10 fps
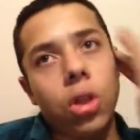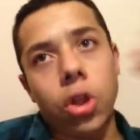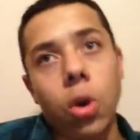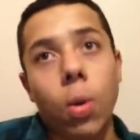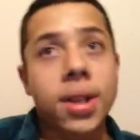
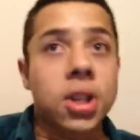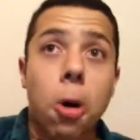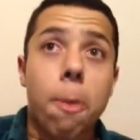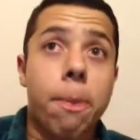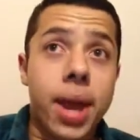there was
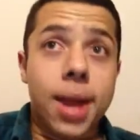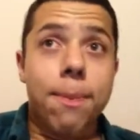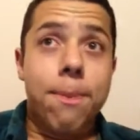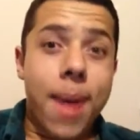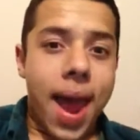no
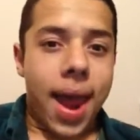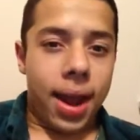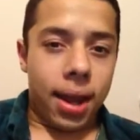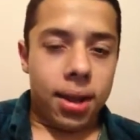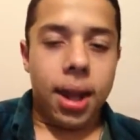Big
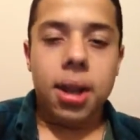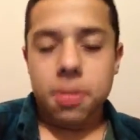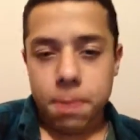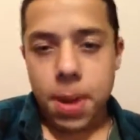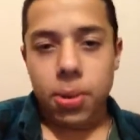Bang. Like
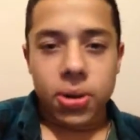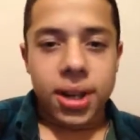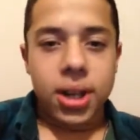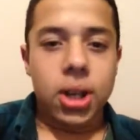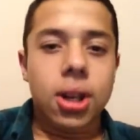people
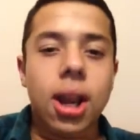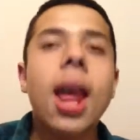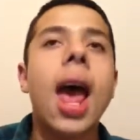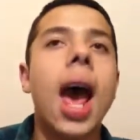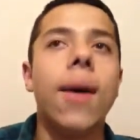didn't
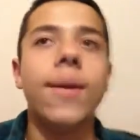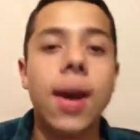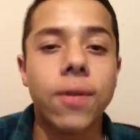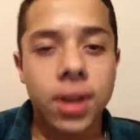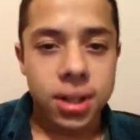have
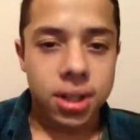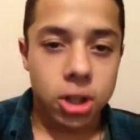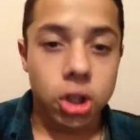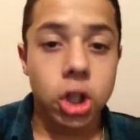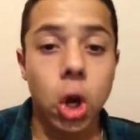evidence
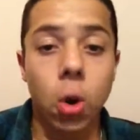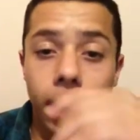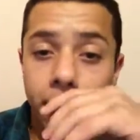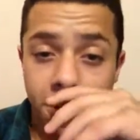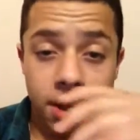to show
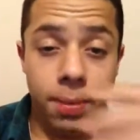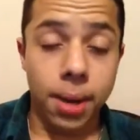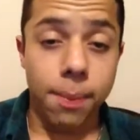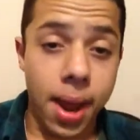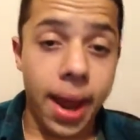it was the
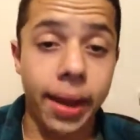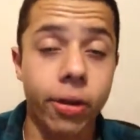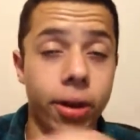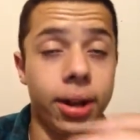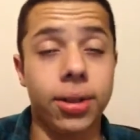Big Bang
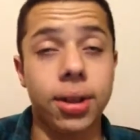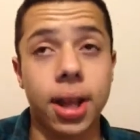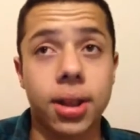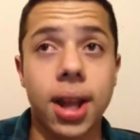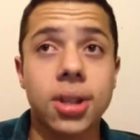or anything
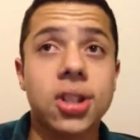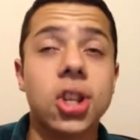like that.